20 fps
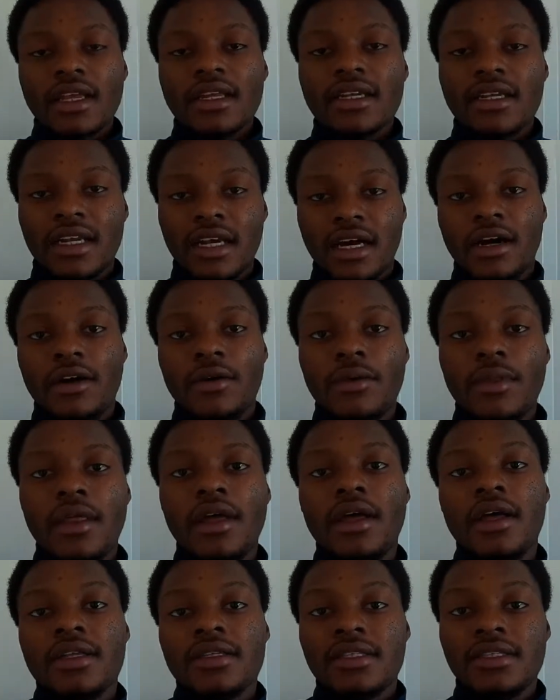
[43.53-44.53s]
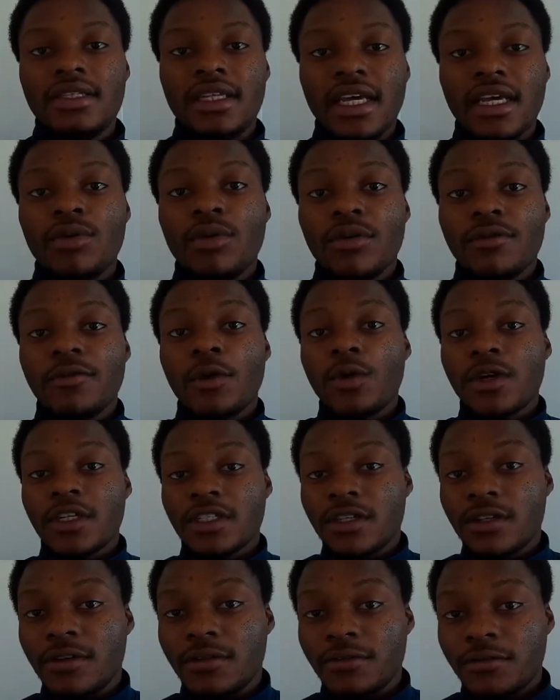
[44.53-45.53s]
Now, today we're
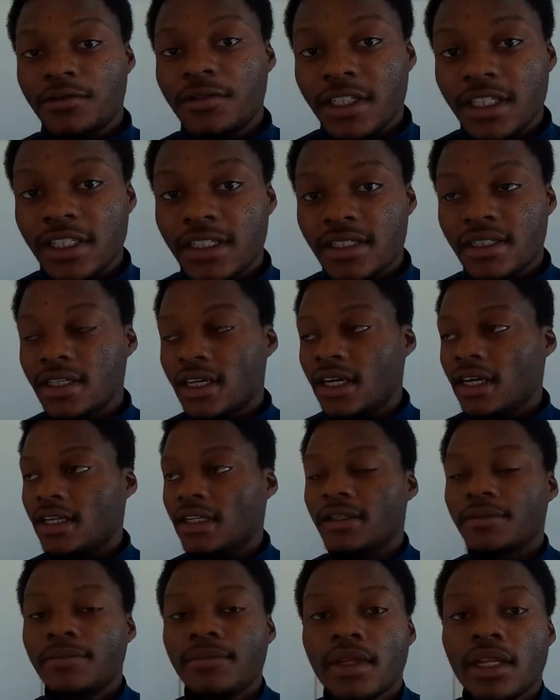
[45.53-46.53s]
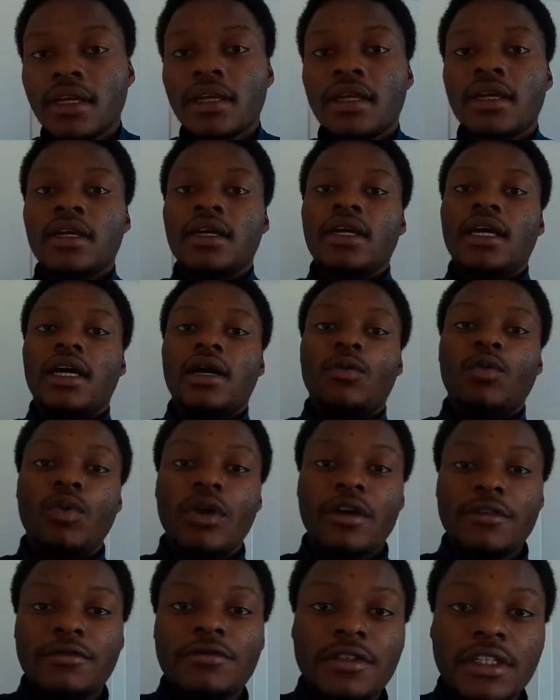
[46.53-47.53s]
focusing on freestyling, and
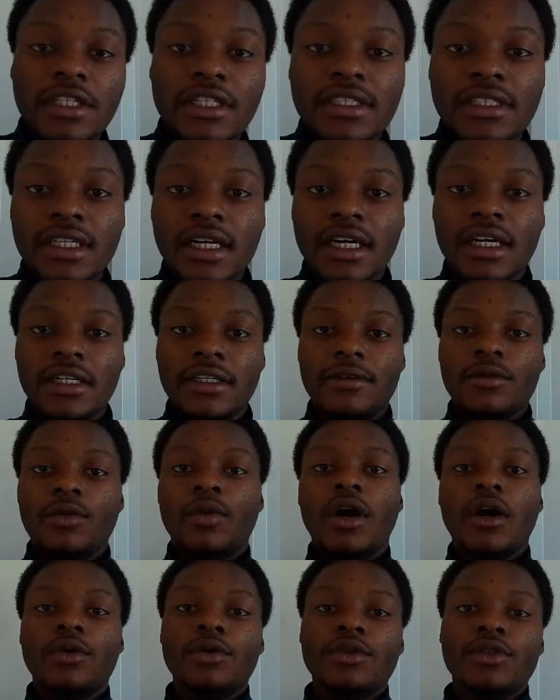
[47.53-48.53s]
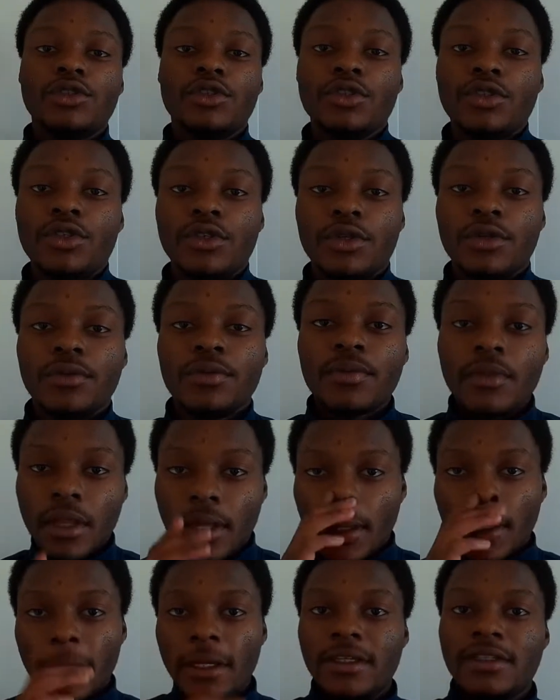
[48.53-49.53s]
with freestyling, what I want you to do
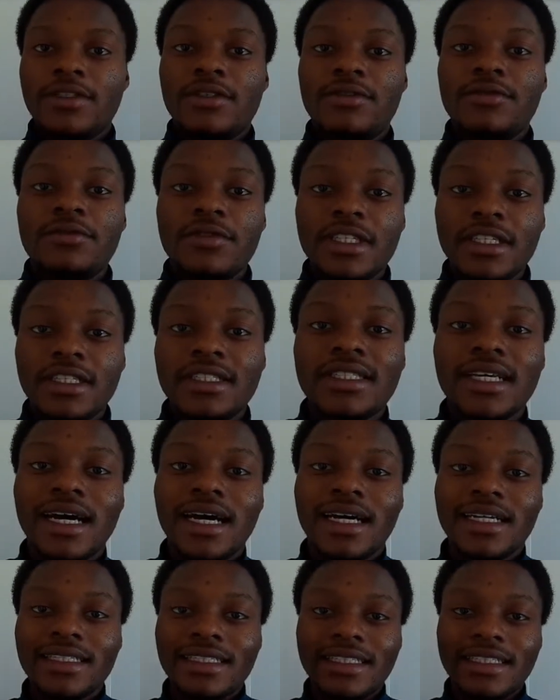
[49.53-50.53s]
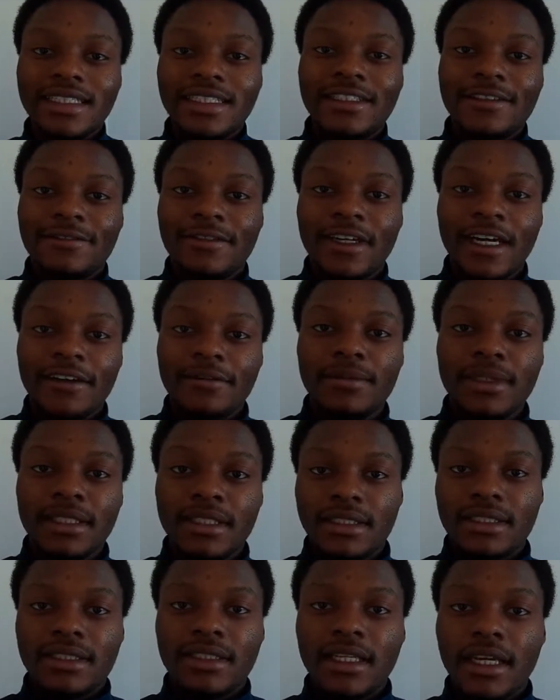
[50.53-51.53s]
is to freestyle at least 5
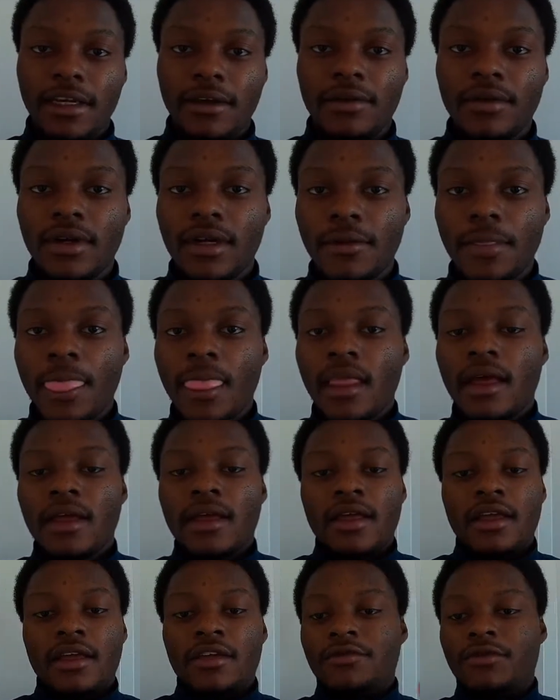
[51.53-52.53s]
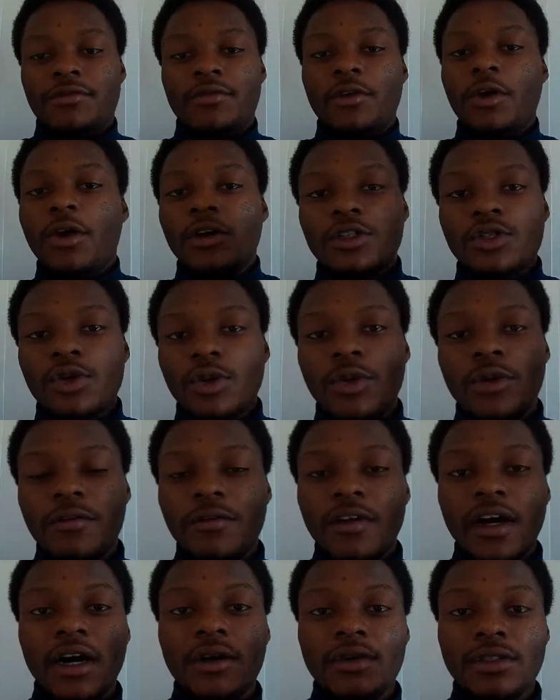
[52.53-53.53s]
minutes a day, right? If you've got a
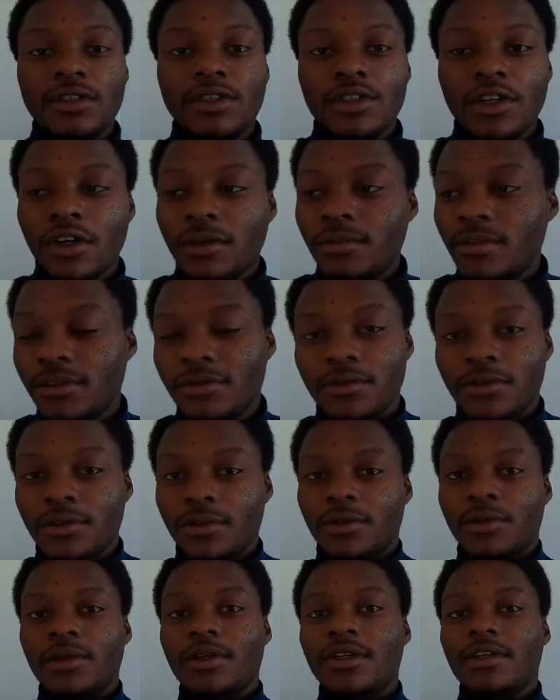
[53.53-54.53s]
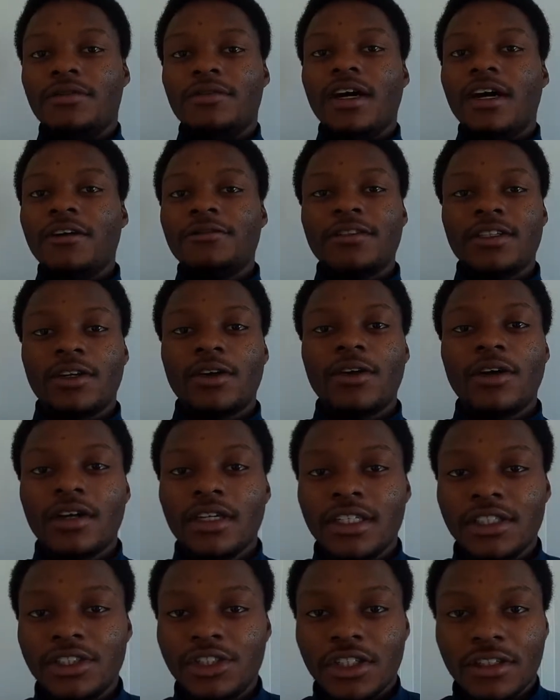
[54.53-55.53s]
12-hour job, if after
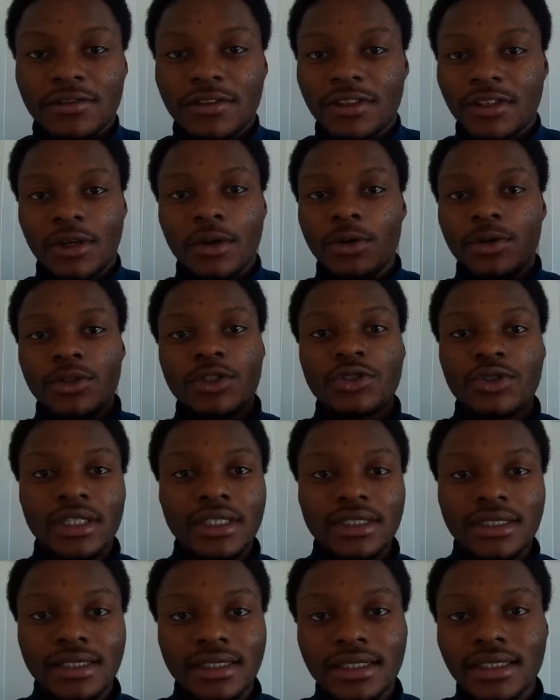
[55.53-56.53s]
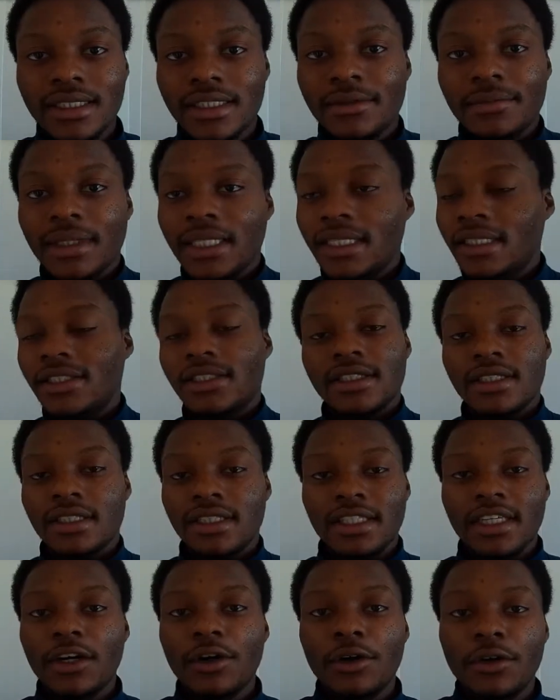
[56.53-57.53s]
college you have to go straight to see your mates or your
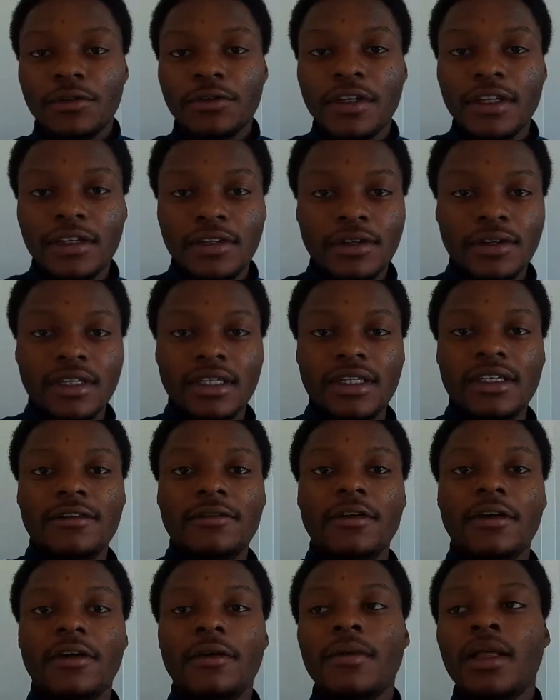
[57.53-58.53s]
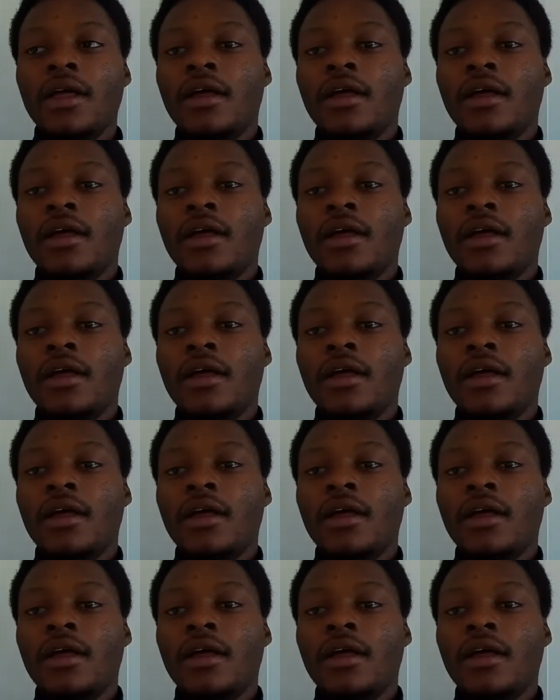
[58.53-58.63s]
girlfriend or whatever,